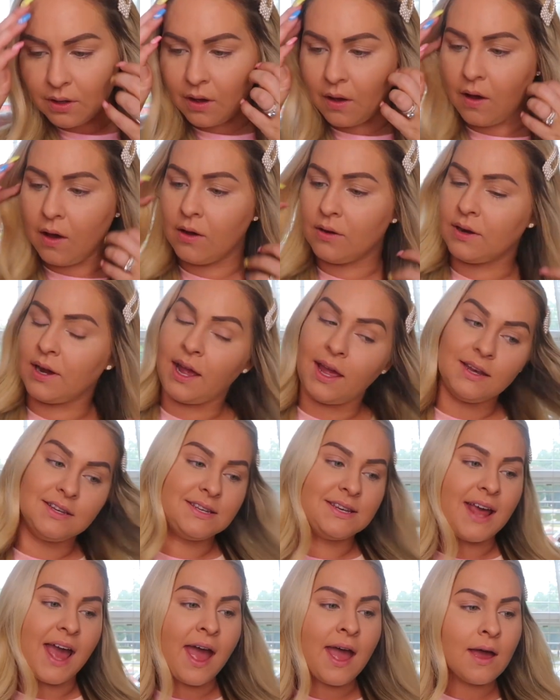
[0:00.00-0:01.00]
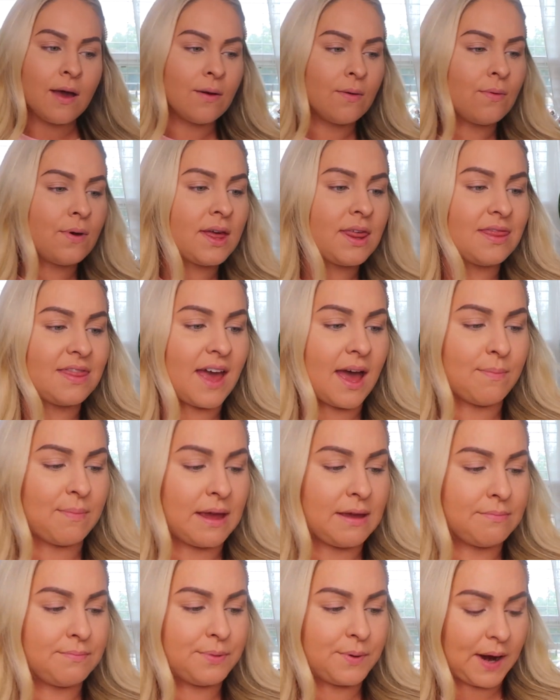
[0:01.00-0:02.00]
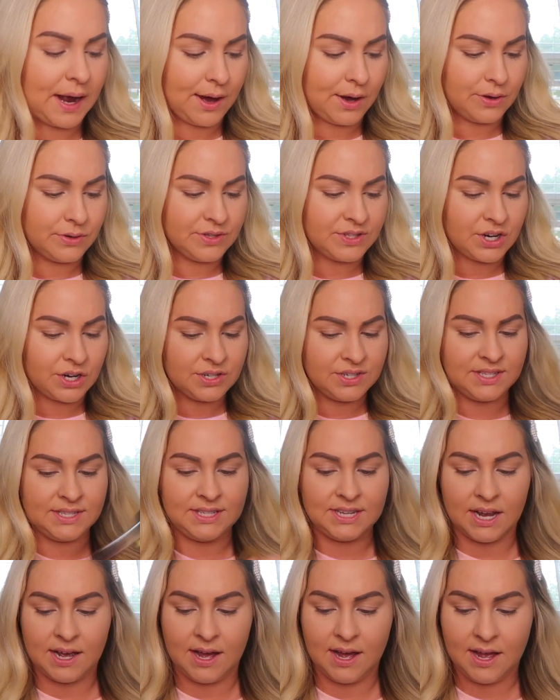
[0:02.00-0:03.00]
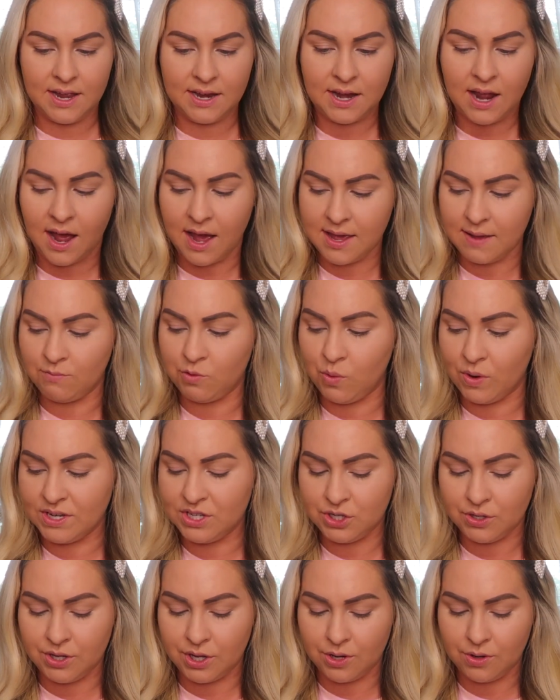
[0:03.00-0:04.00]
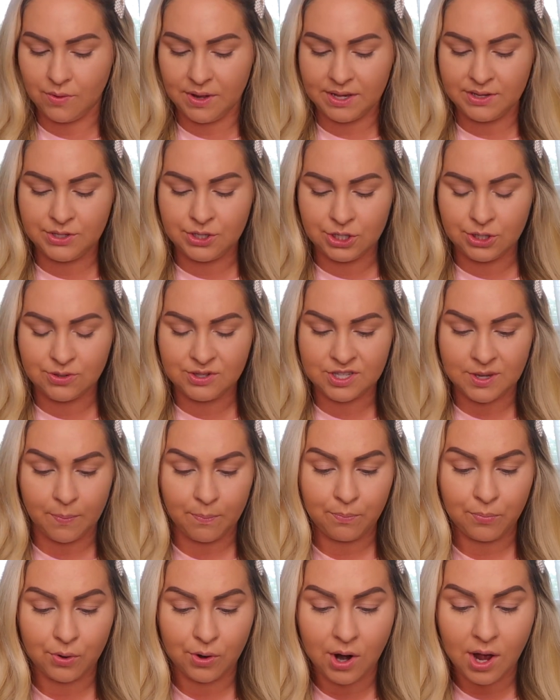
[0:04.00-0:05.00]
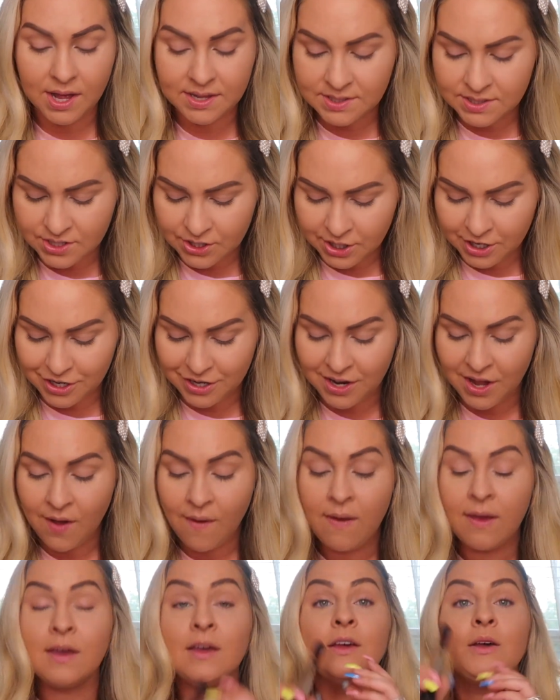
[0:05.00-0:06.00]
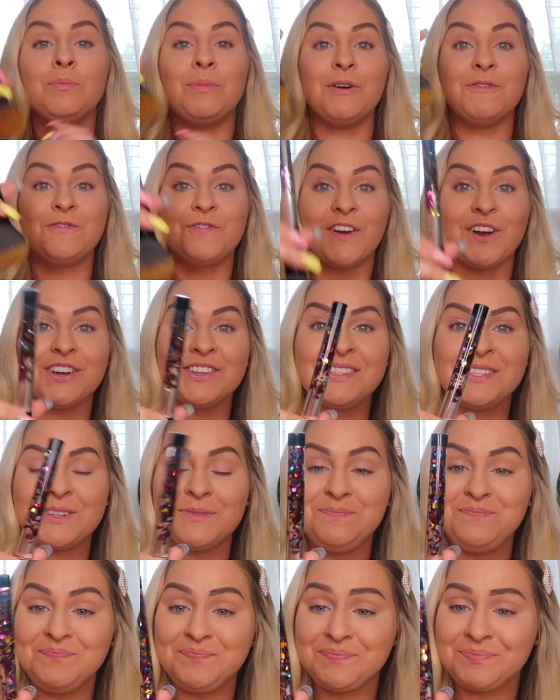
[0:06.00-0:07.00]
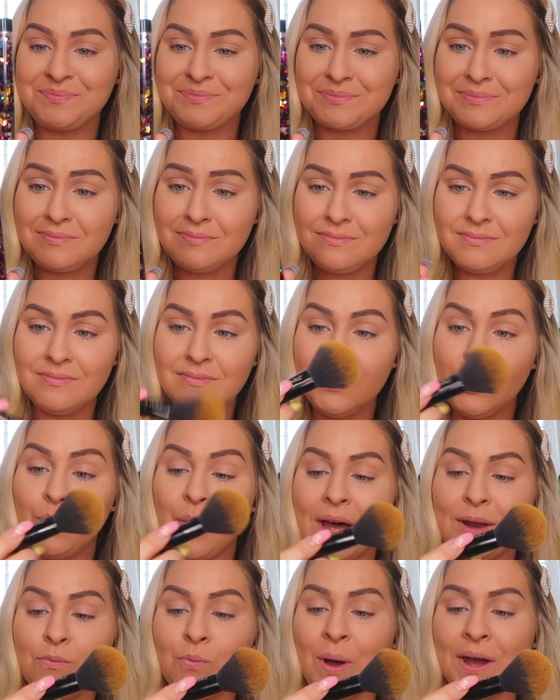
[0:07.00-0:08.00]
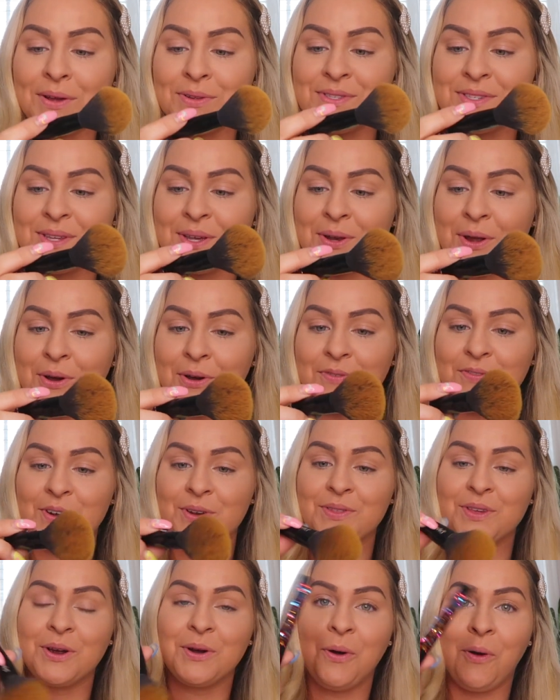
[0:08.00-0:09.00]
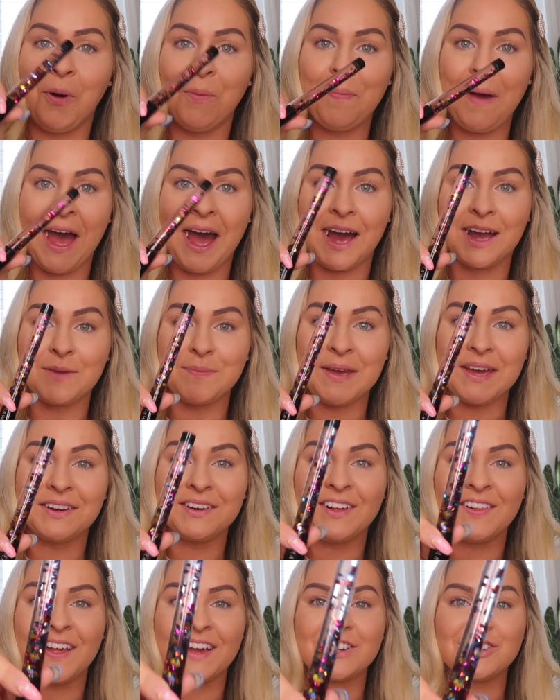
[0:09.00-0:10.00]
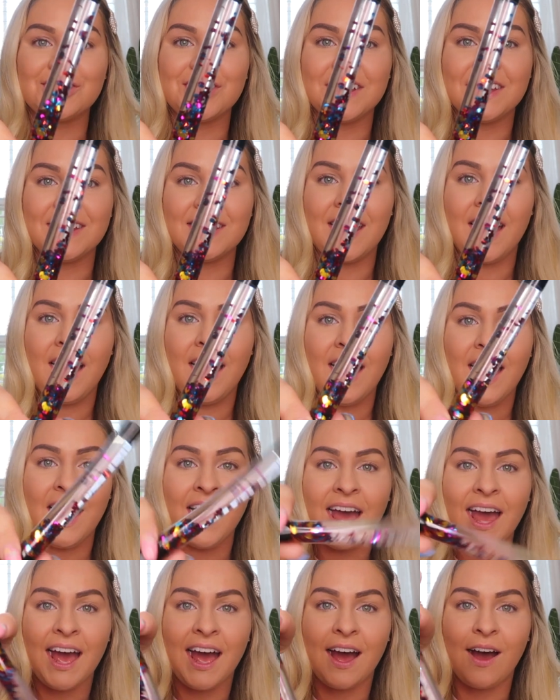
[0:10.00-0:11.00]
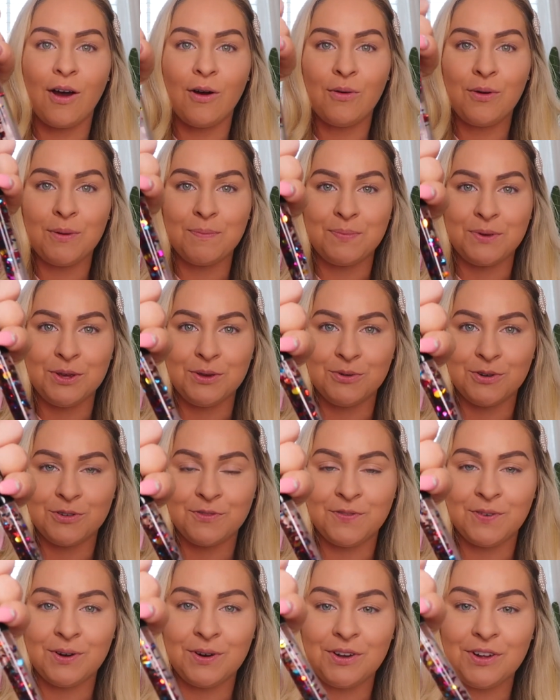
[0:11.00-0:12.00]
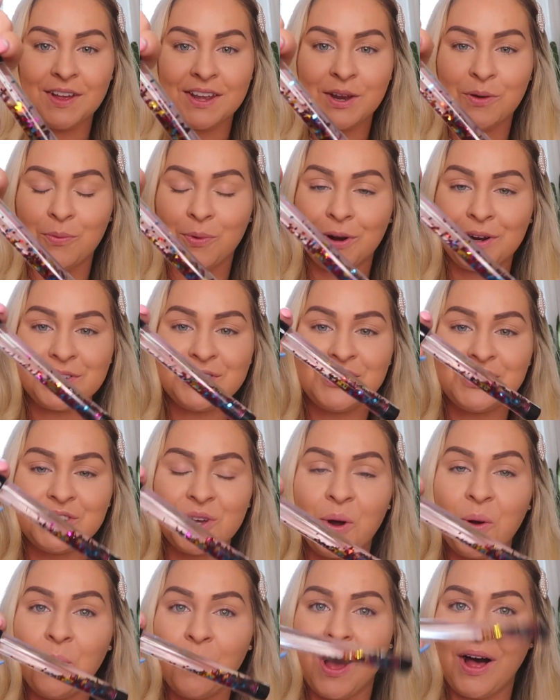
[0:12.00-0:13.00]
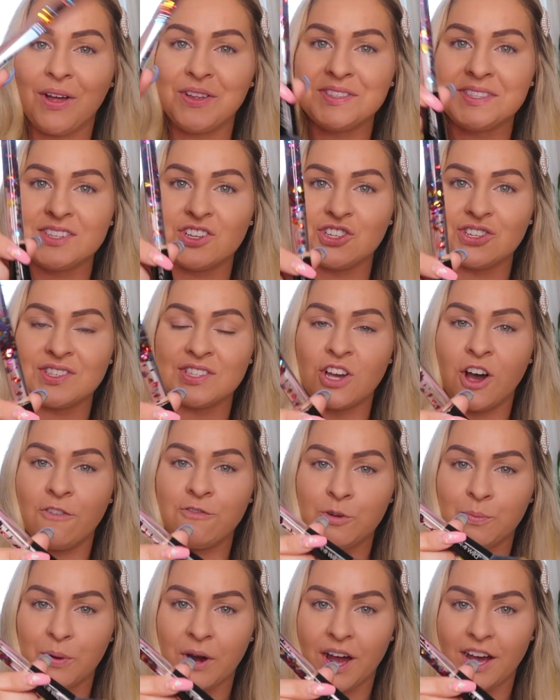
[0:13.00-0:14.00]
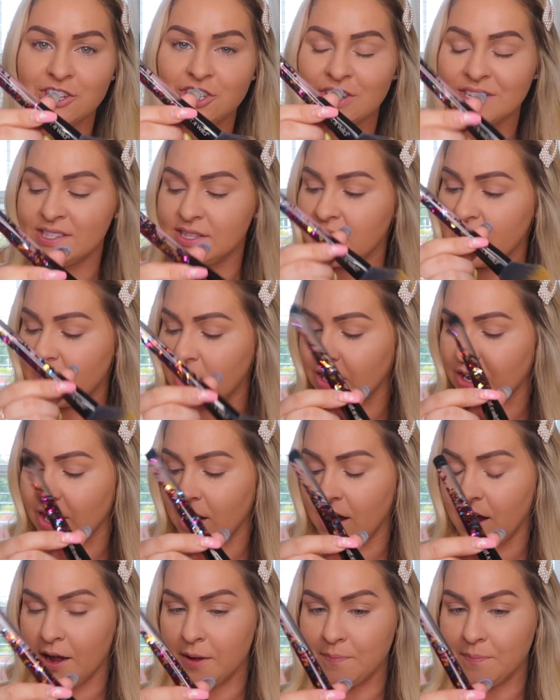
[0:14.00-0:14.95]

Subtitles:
All right, now that my brows are done, I am going to go into some bronzer. But first, Wet n Wild sent over their whole Pac-Man collection. How beautiful, and it works so well. It's such a soft brush. Is their